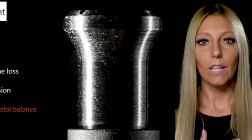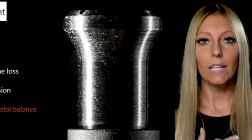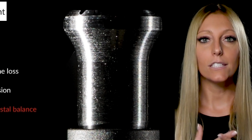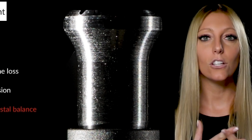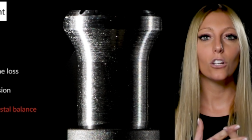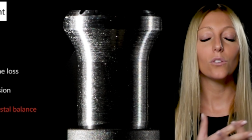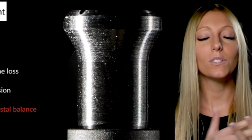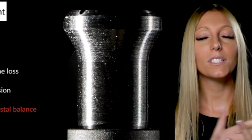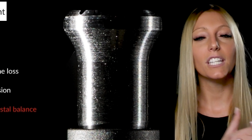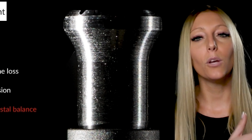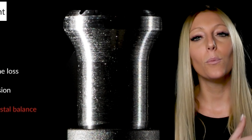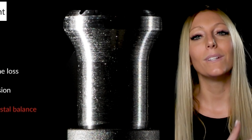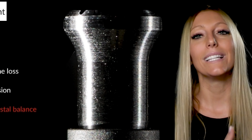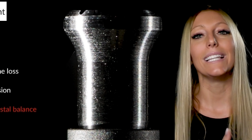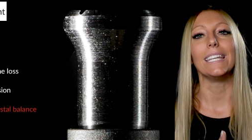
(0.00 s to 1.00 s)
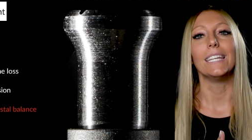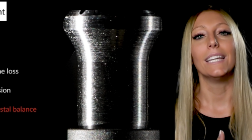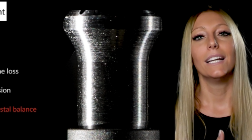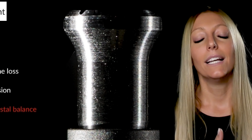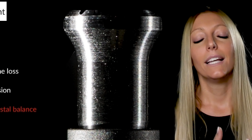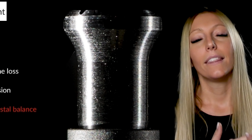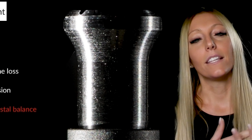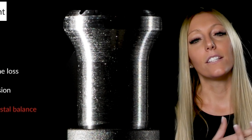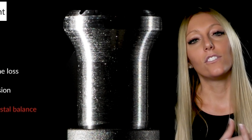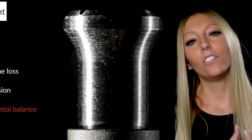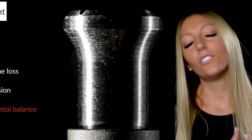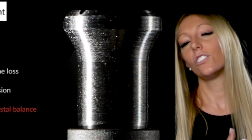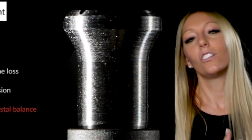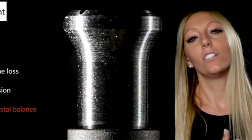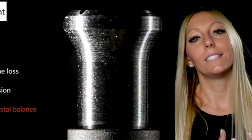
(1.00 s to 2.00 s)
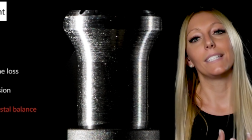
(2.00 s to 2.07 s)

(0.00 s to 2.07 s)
So consequently, the surgical